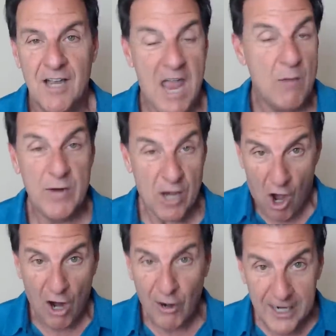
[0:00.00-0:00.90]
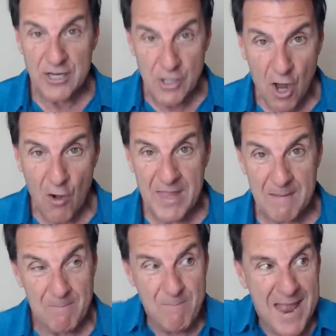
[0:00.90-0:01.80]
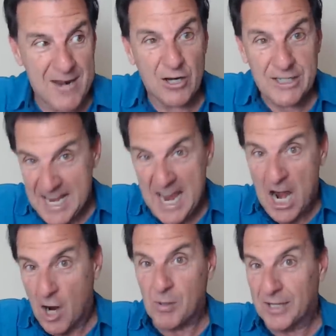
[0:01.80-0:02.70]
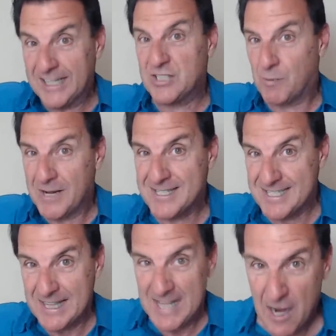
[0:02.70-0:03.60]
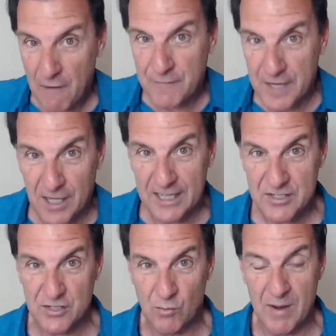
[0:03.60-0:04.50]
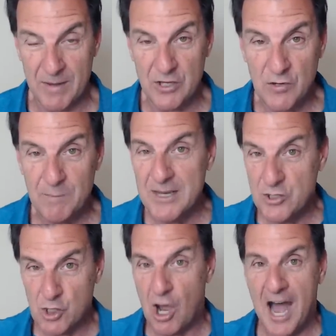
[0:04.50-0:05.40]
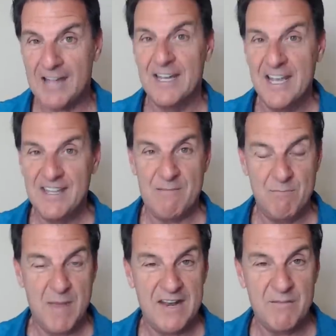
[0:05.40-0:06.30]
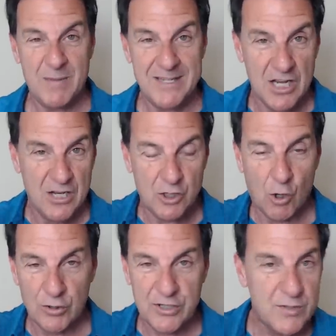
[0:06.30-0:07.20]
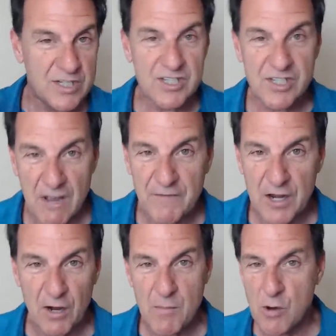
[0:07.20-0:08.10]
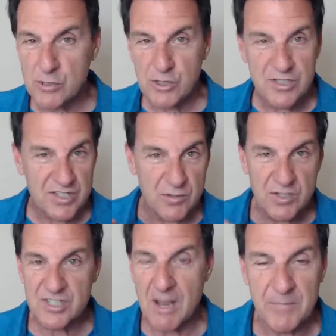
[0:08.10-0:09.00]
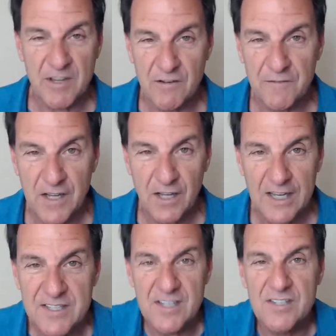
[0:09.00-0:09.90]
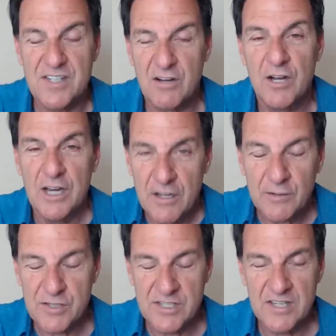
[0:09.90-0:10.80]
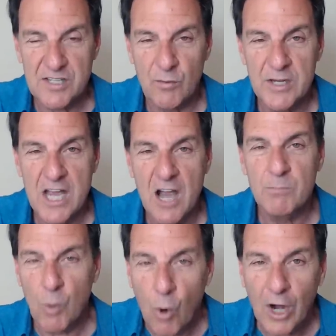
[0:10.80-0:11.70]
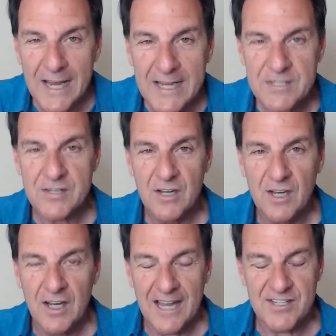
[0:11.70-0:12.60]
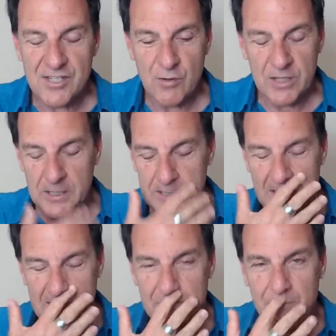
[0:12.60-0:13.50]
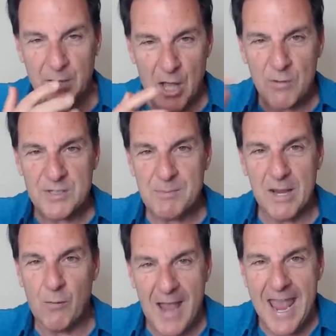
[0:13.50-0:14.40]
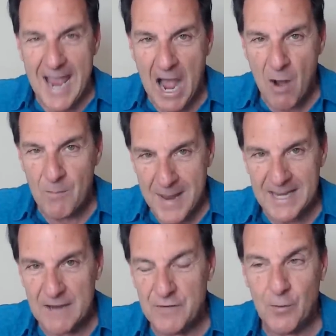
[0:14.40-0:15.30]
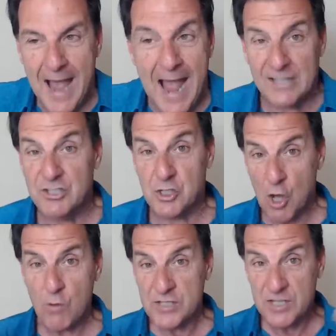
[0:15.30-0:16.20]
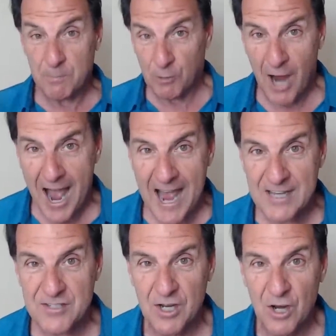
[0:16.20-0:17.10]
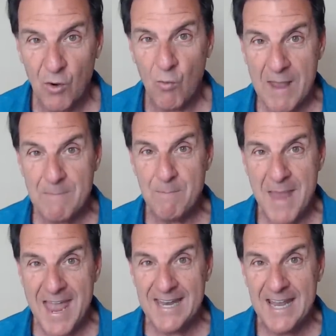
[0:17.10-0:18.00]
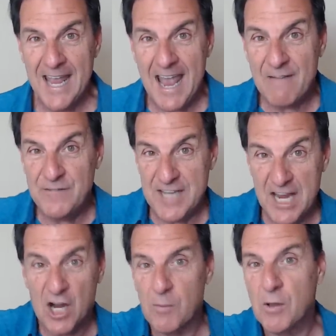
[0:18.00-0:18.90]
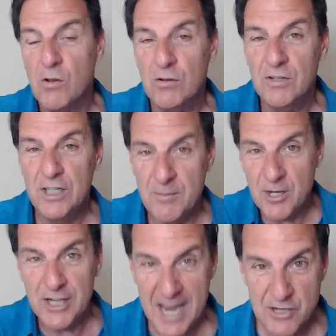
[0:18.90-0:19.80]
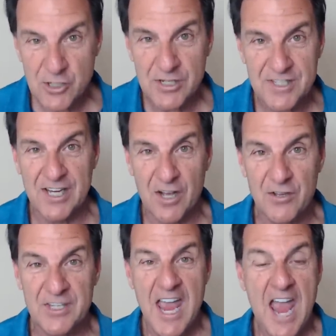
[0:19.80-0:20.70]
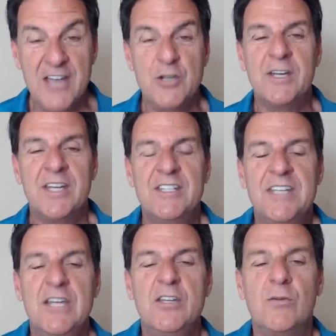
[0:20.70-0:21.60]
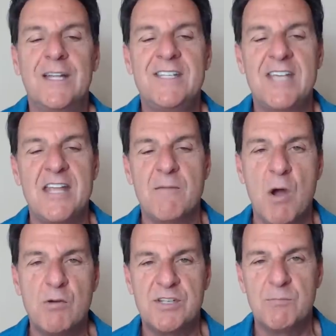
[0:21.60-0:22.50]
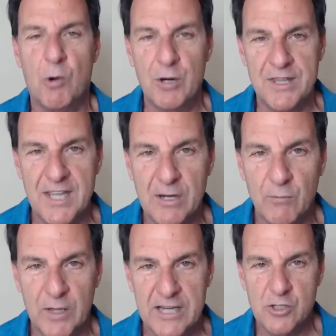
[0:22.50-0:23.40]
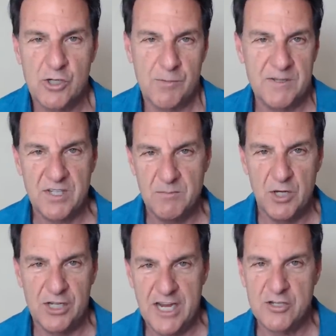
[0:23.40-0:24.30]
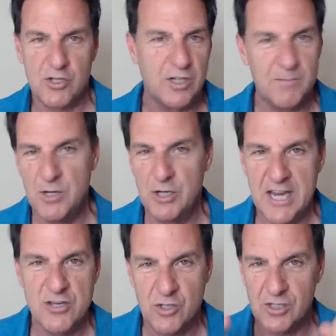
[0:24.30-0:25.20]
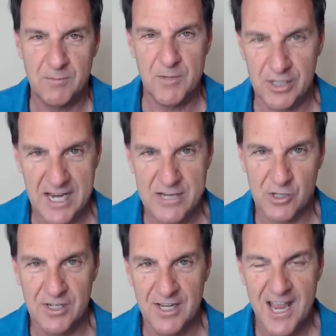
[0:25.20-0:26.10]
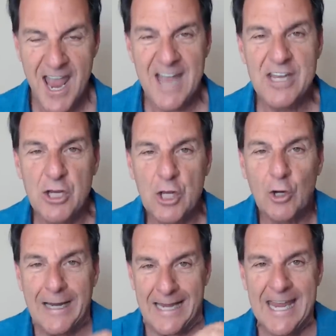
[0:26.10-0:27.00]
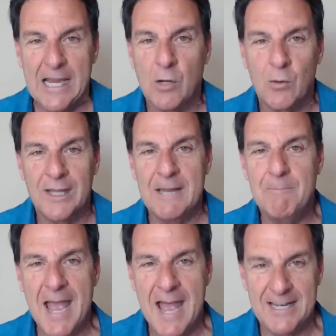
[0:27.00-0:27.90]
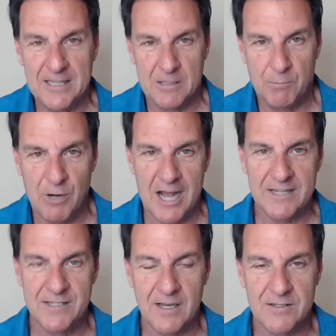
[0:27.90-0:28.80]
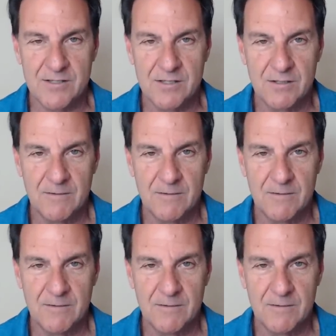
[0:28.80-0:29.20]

And we already know that men are terrible expressing their feelings to women. You've been taught that men have been told to stuff their emotions, to stuff their feelings since they're since they were young boys. And so it and it blows me away how many of you act so surprised when men have terrible communication skills and you continually say the most important thing in relationship is communication, communication, communication, and yet you're equally bad at the process.